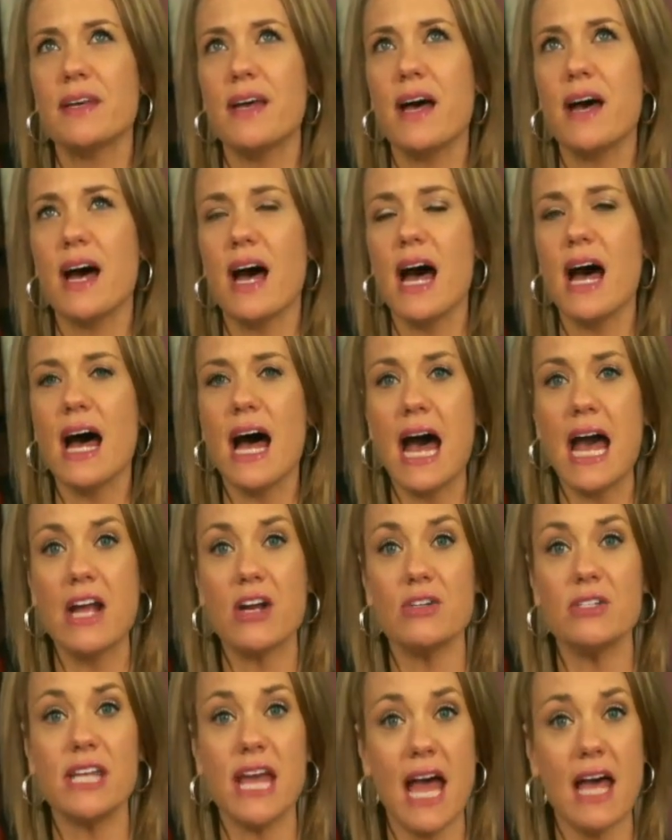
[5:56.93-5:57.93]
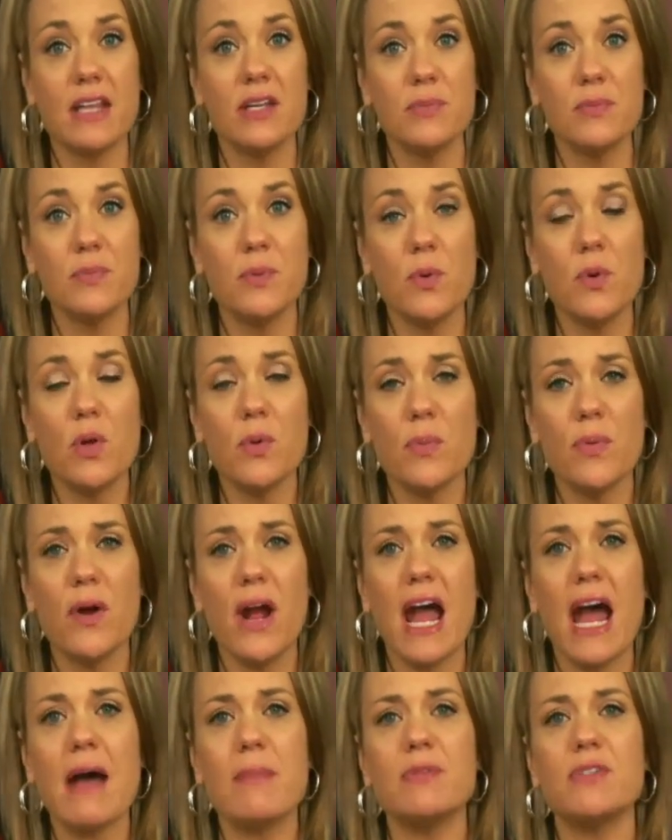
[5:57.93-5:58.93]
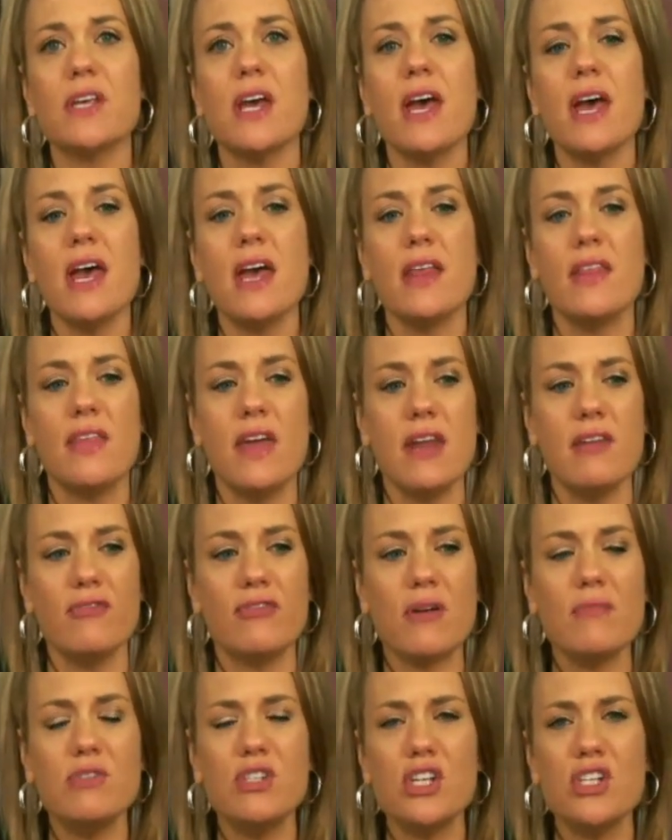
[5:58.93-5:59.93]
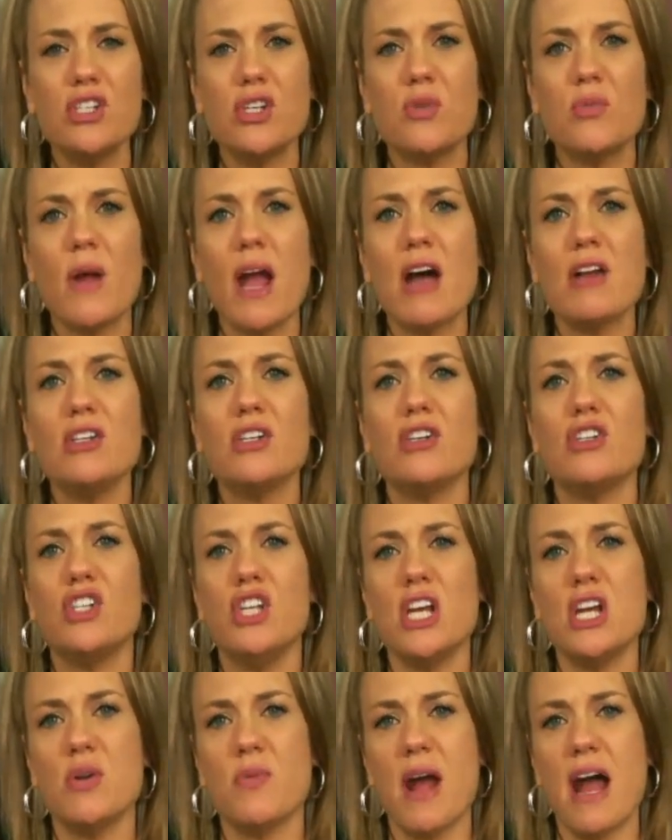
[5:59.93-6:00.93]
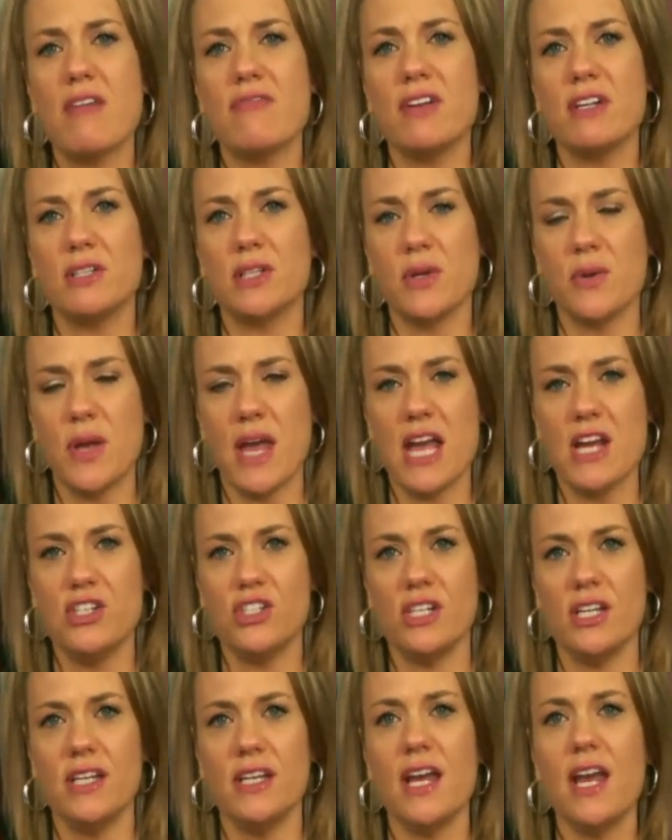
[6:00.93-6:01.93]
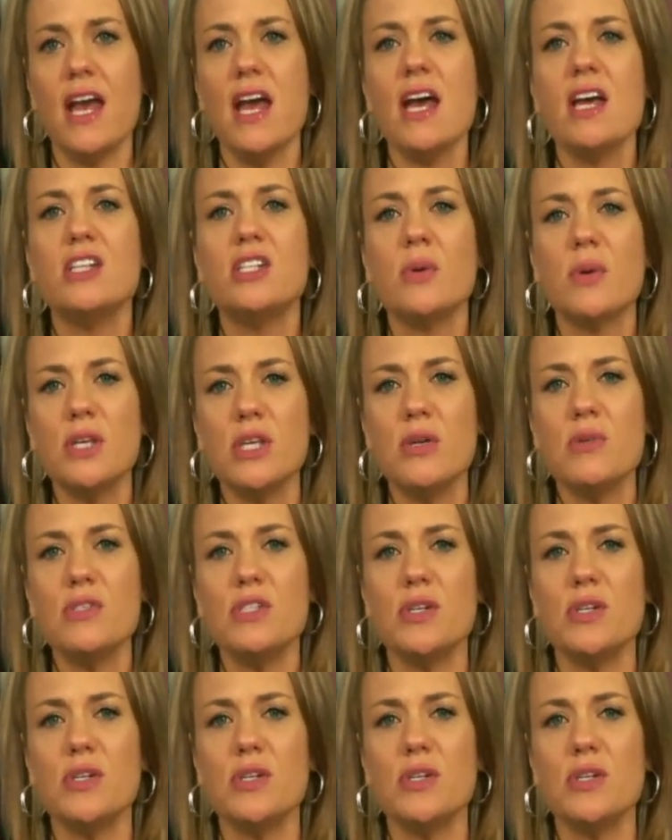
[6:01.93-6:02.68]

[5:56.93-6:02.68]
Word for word: Uh, a higher talent pool perhaps than from just around your geographic location. So it used